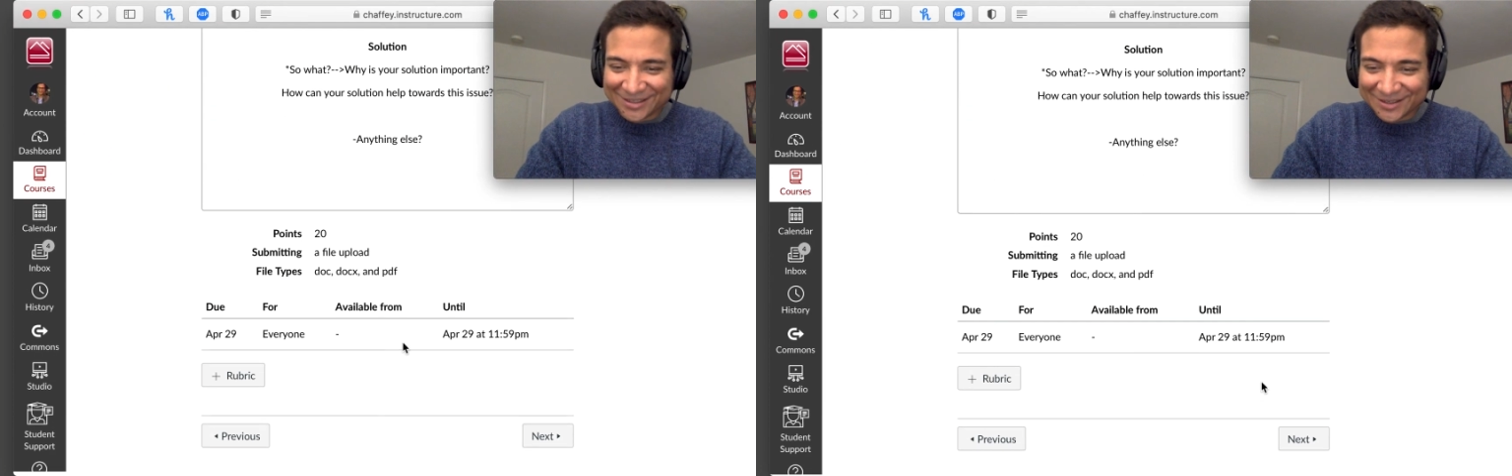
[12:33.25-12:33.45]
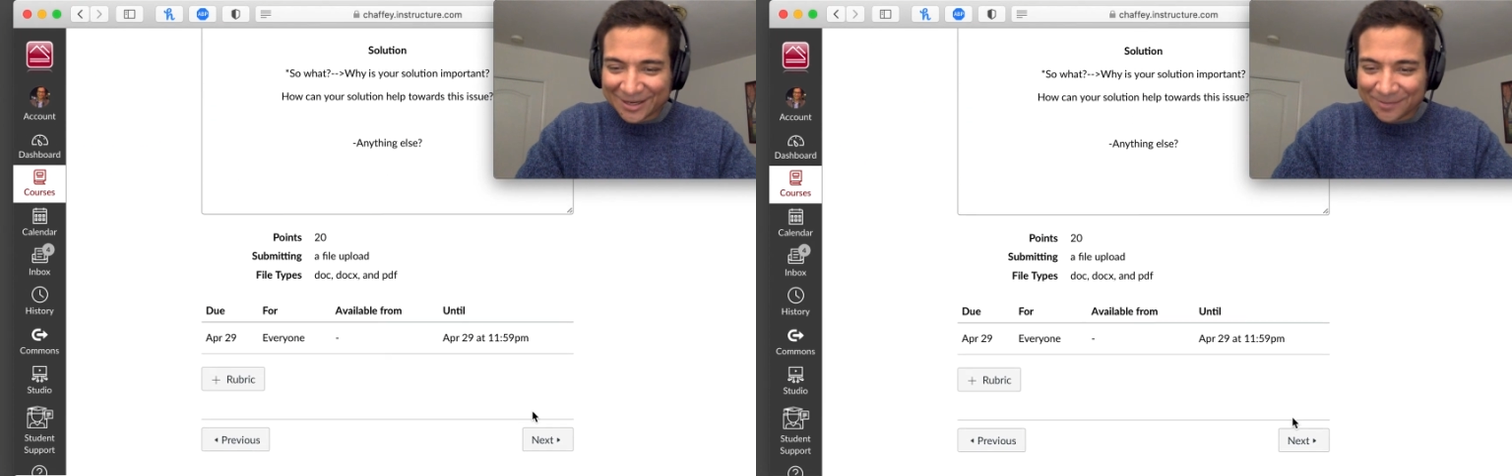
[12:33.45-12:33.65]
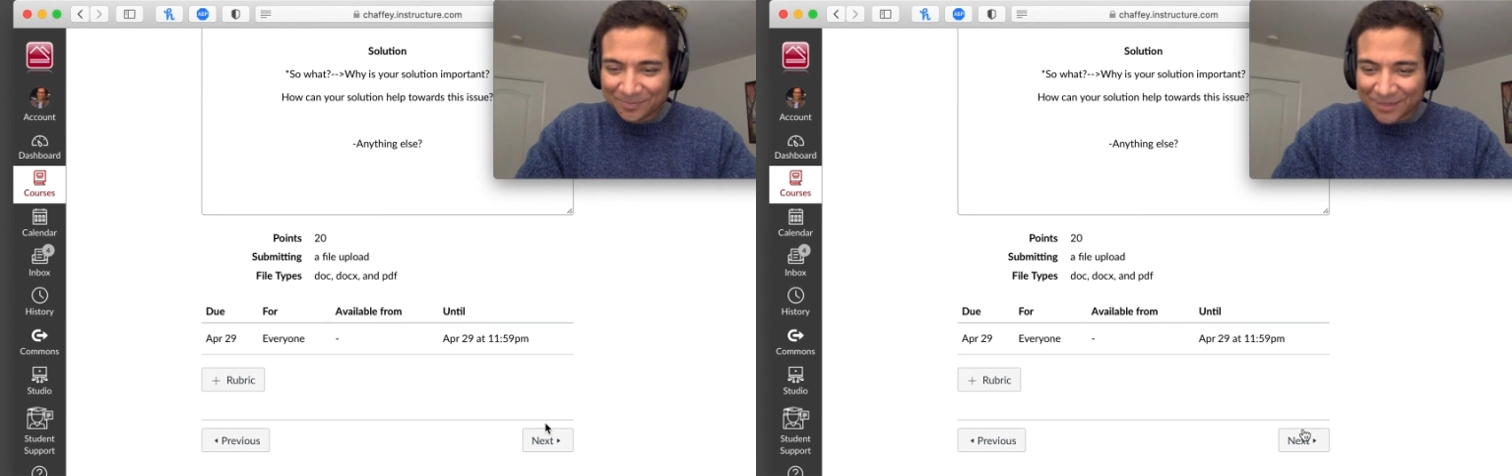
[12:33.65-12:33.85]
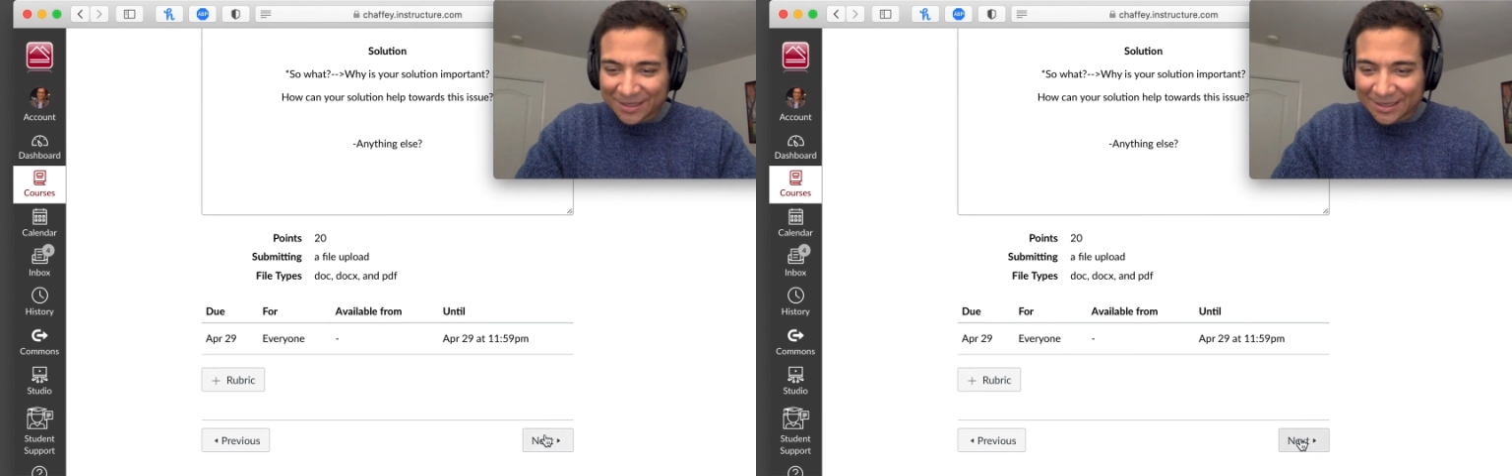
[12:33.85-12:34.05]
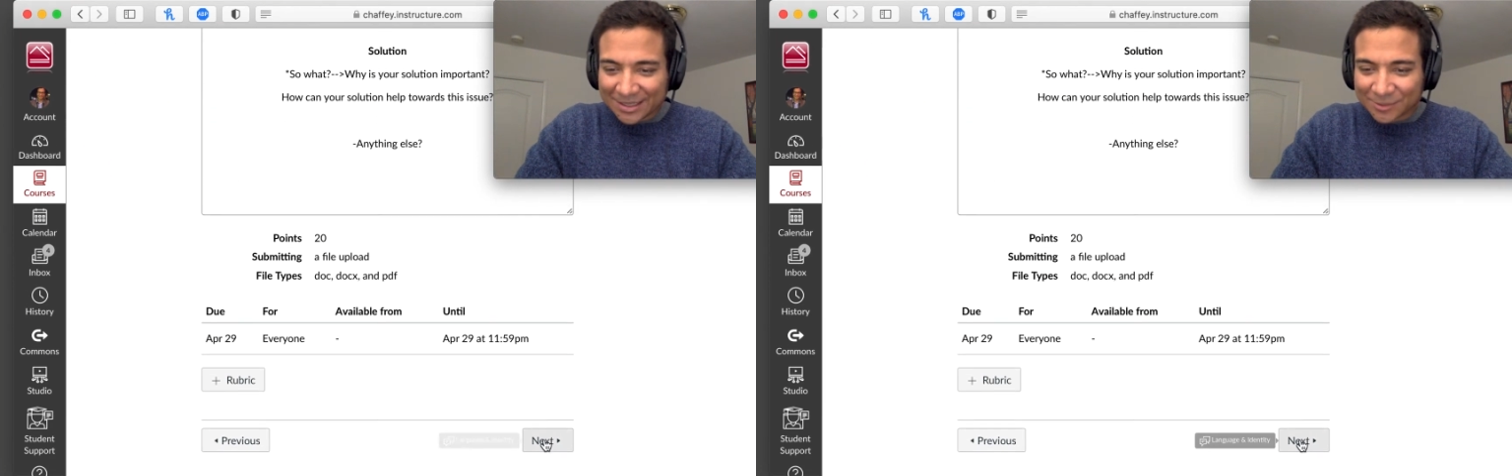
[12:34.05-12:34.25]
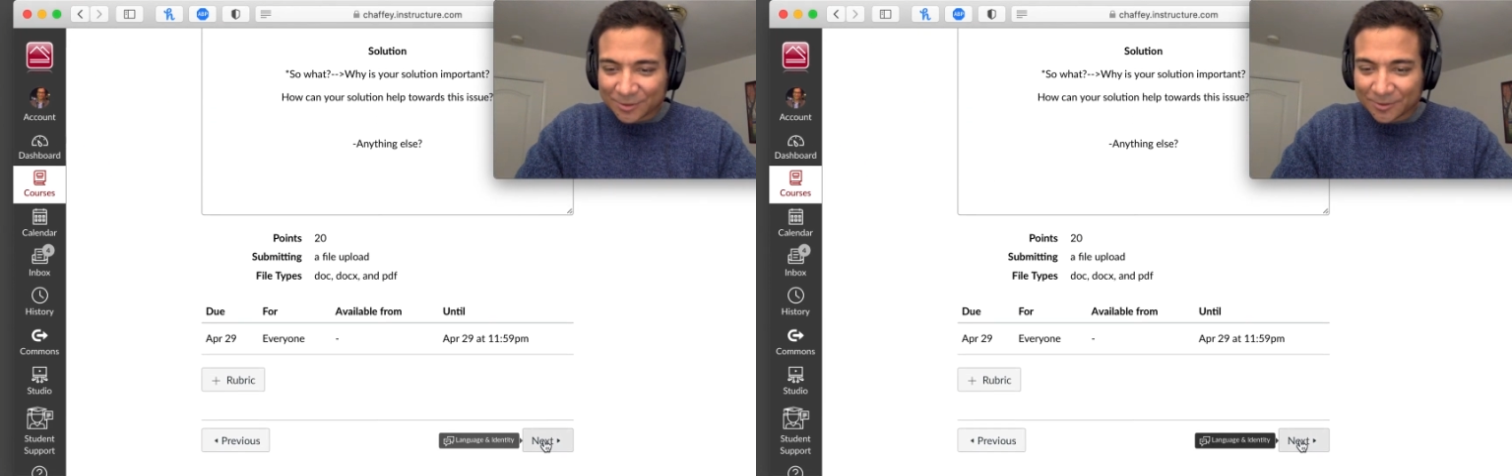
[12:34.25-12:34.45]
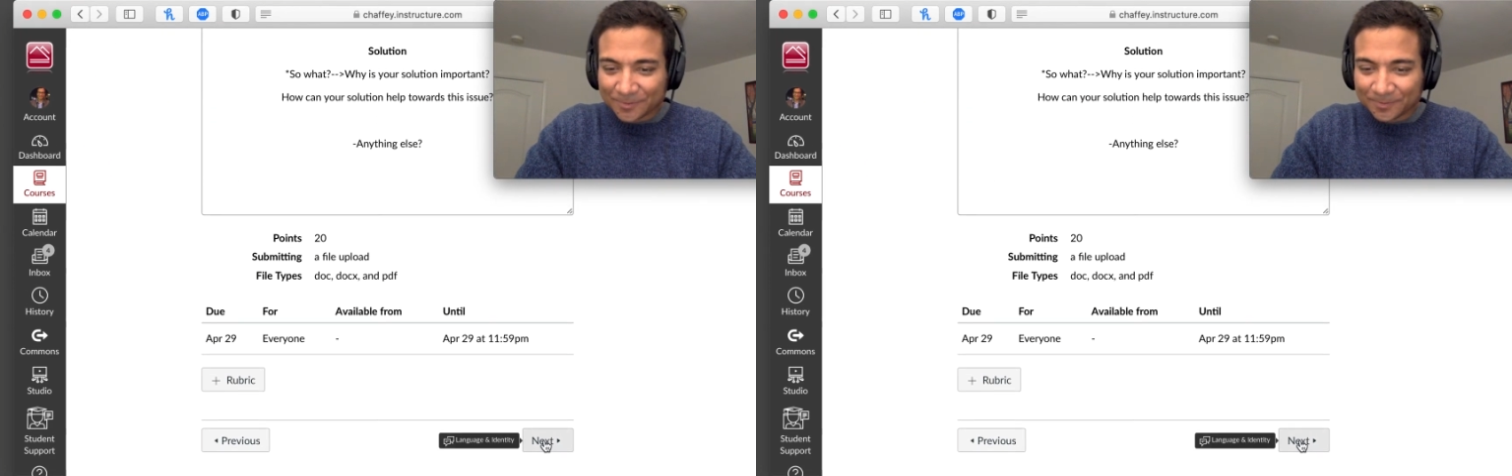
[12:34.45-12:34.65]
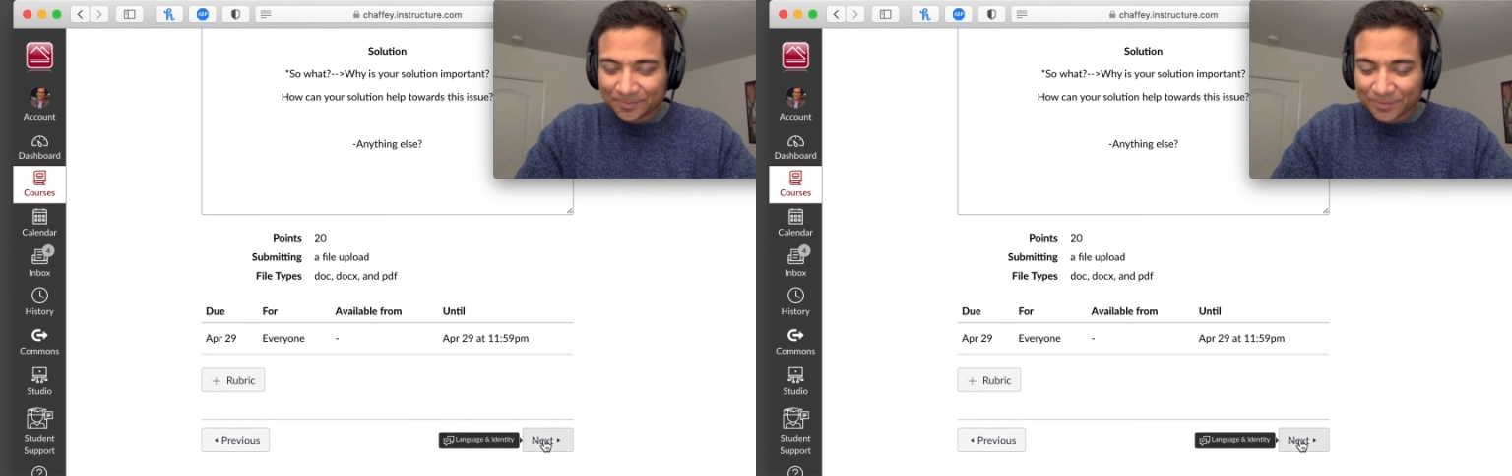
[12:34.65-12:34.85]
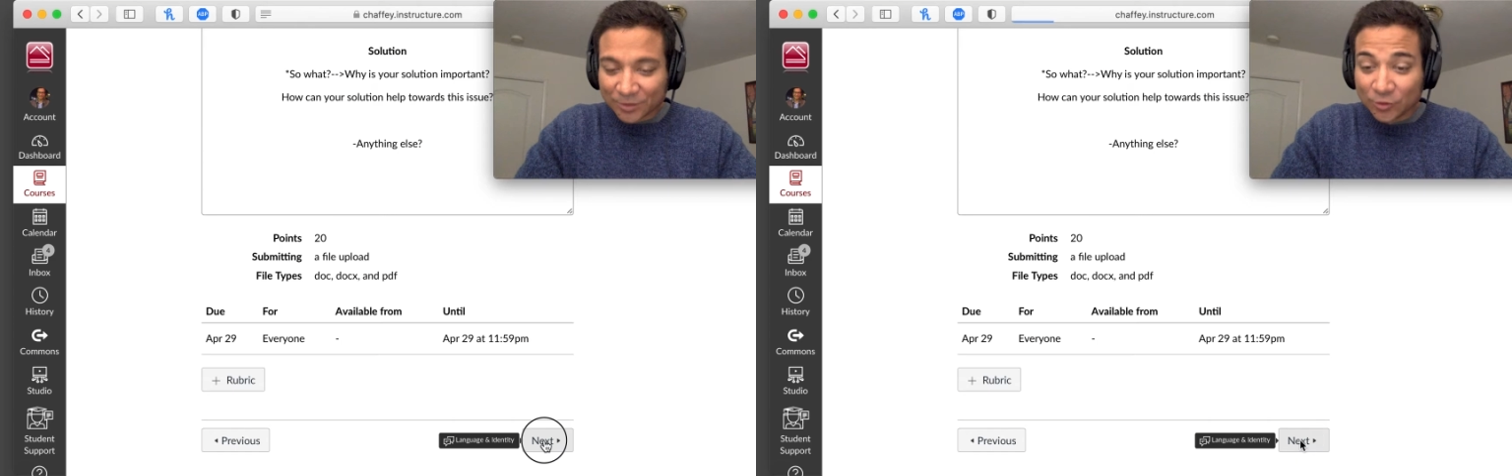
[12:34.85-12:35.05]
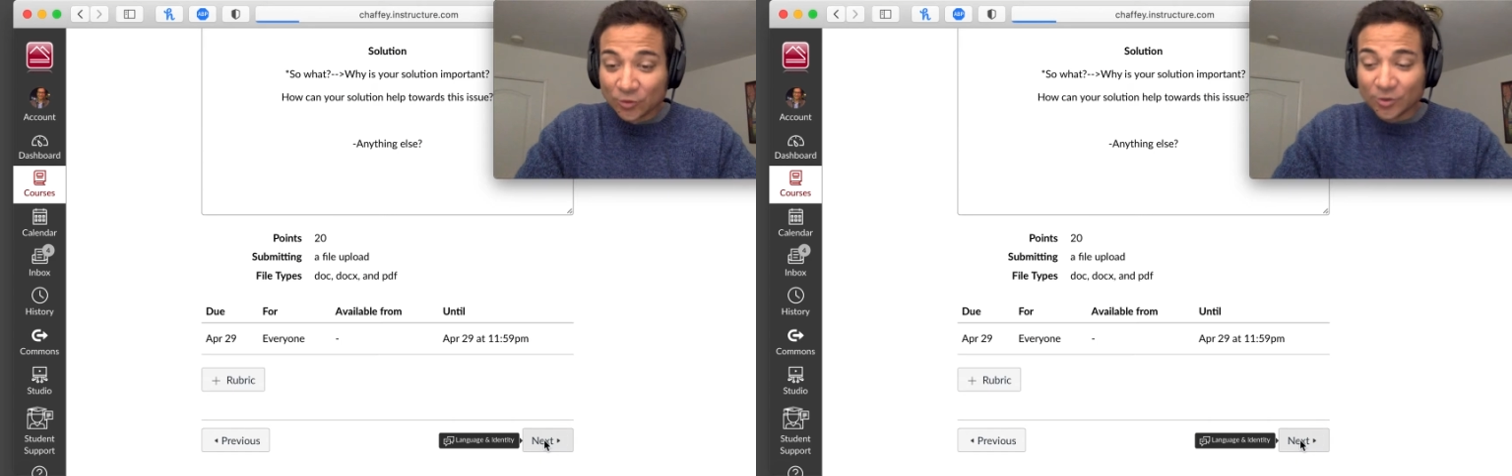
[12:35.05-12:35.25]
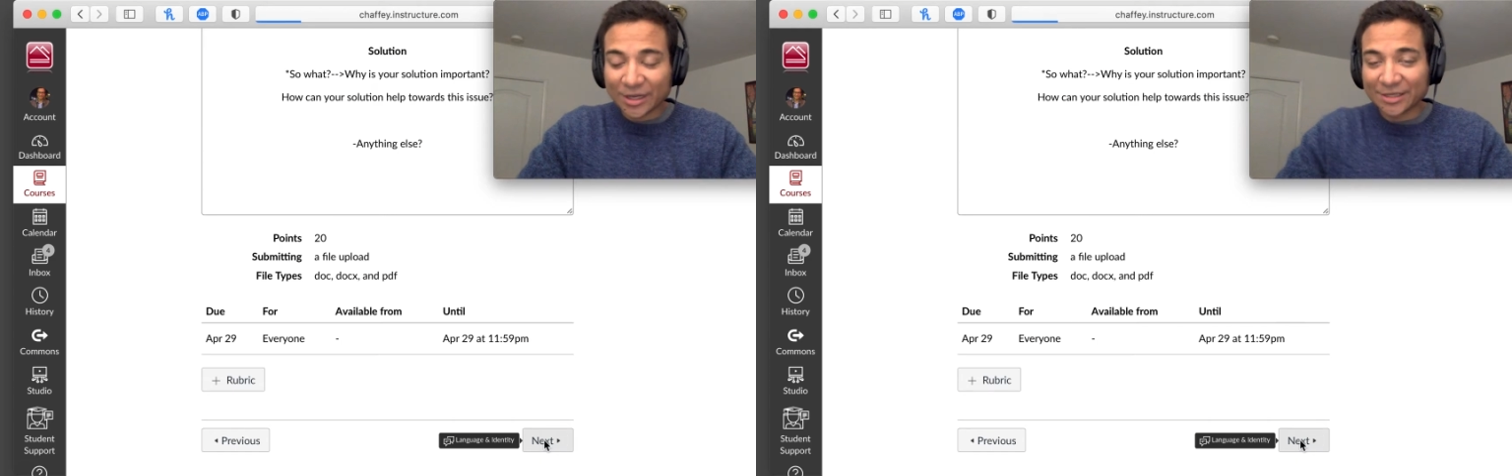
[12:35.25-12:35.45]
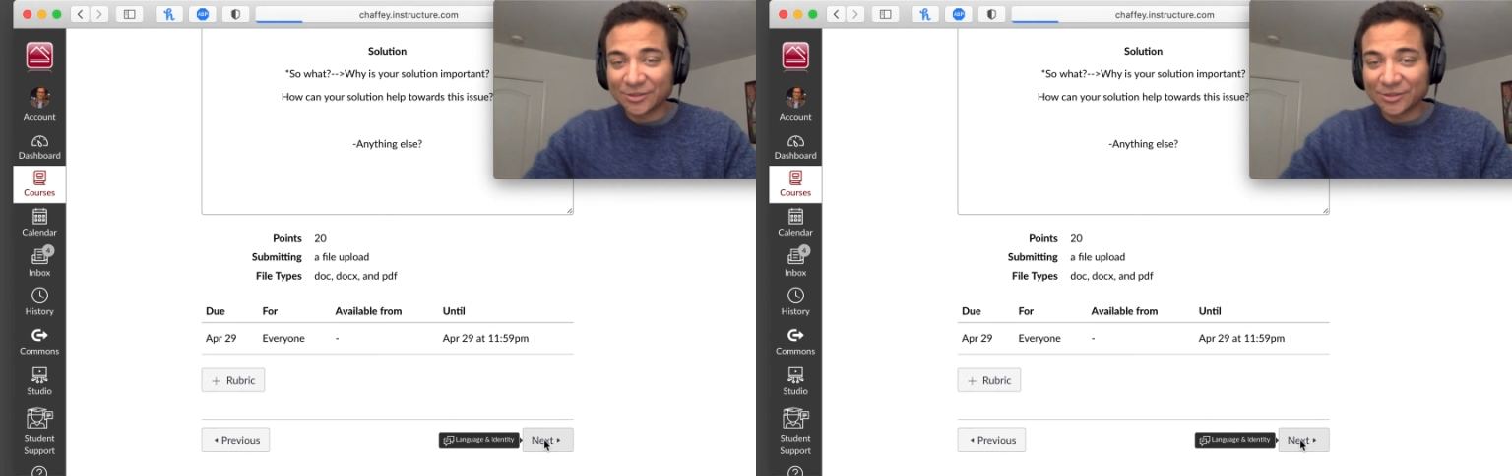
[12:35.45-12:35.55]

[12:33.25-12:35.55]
Okay, next one. Ooh, okay.